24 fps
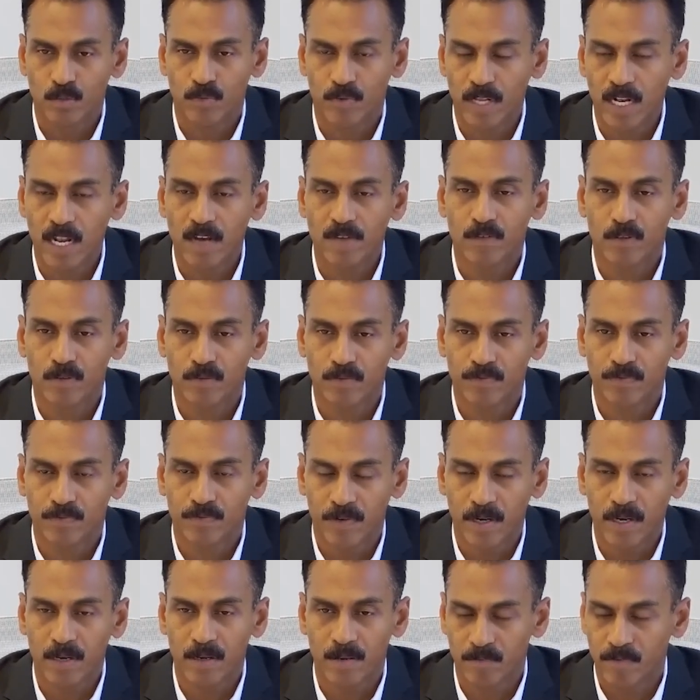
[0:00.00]
So we
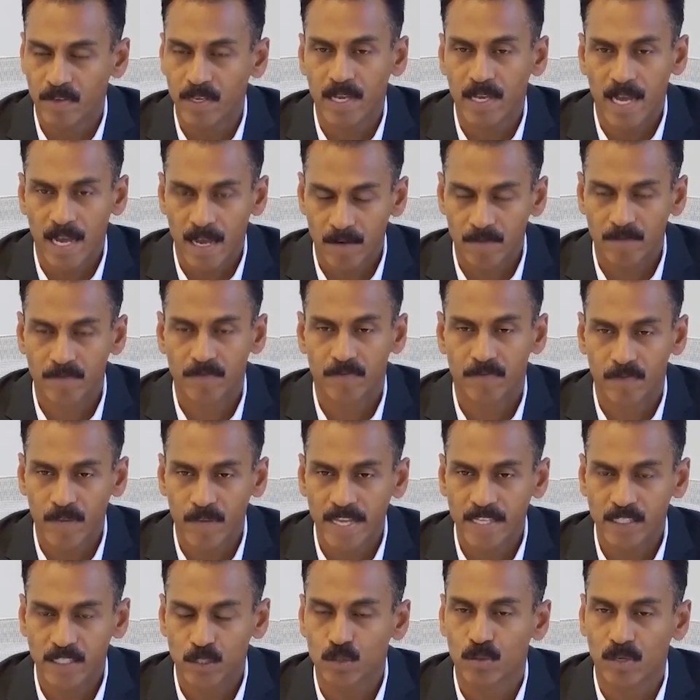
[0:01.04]
have
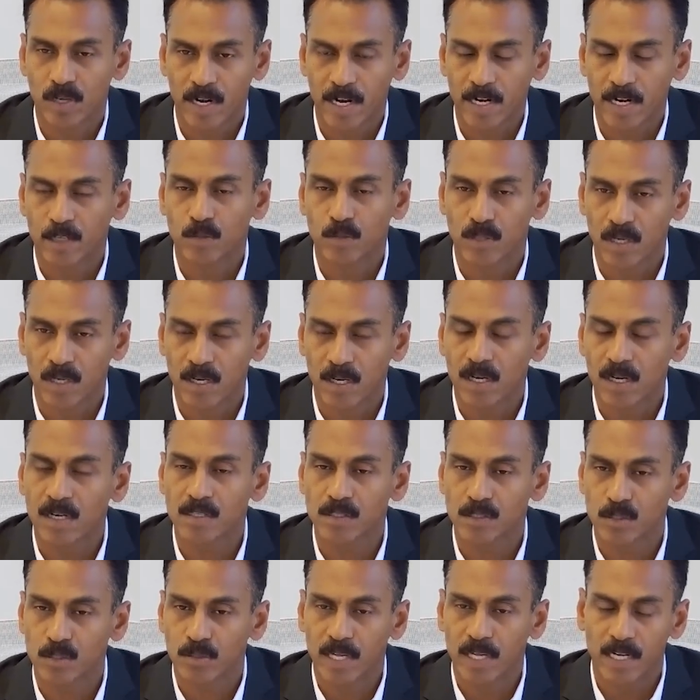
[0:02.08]
ways to connect to the
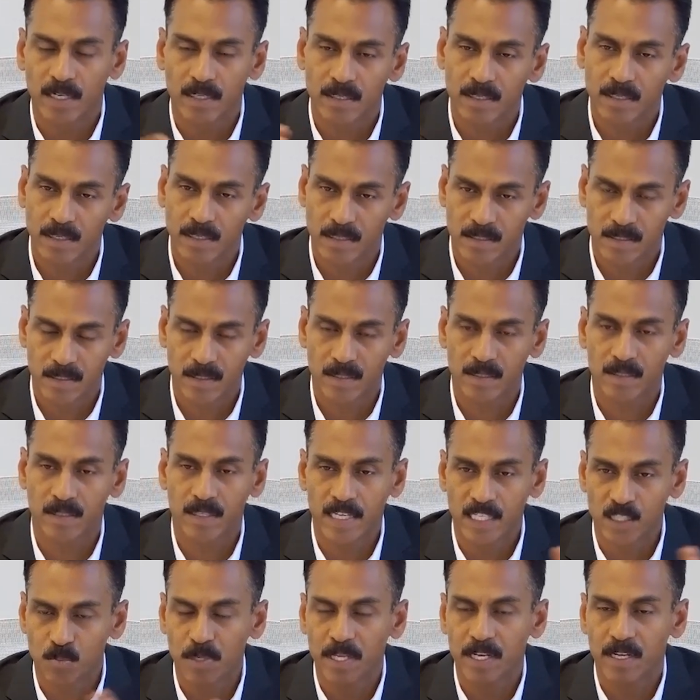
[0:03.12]
car so that
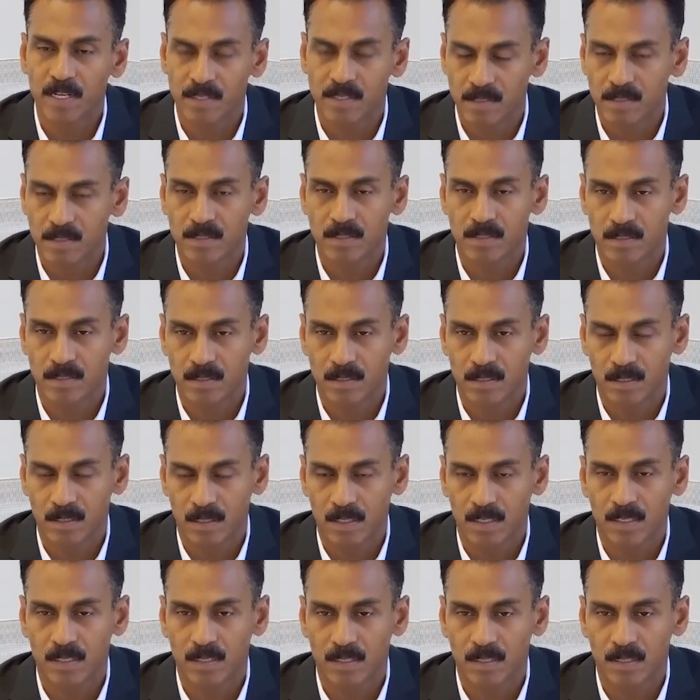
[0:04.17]
the experience
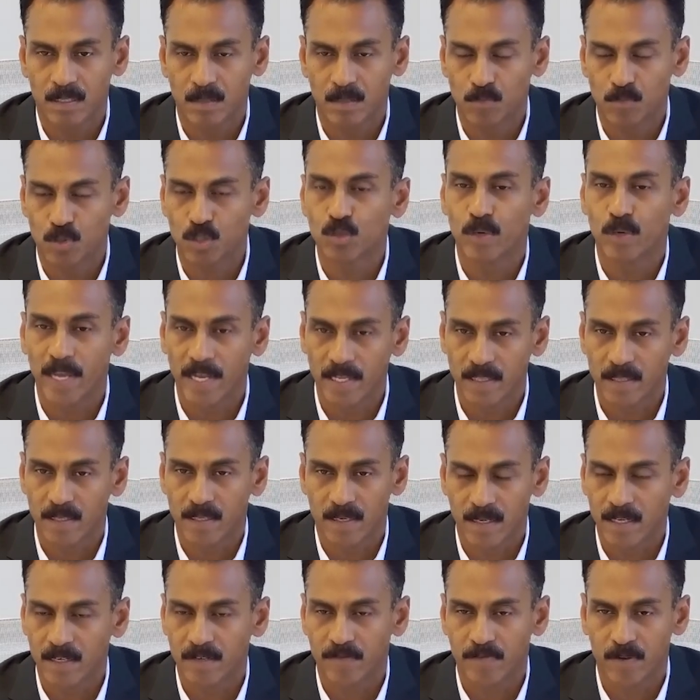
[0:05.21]
comes
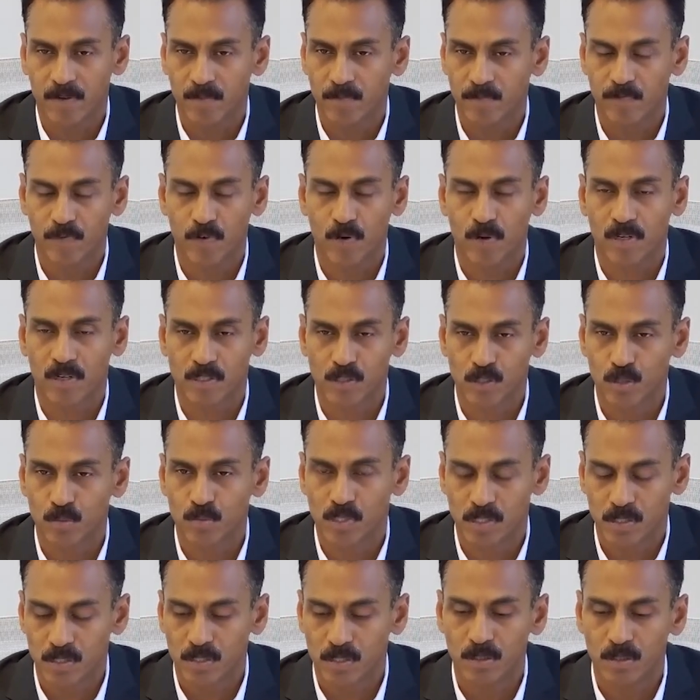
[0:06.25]
together, right? For
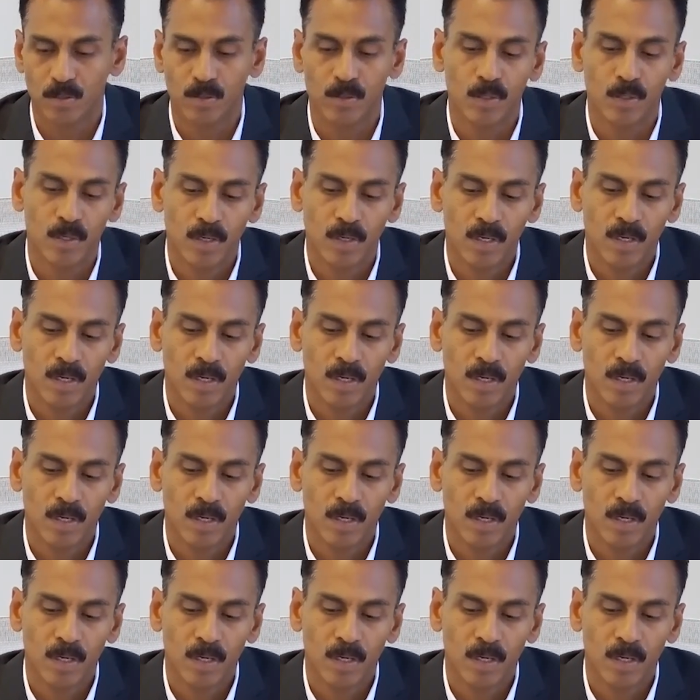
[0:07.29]
consumers to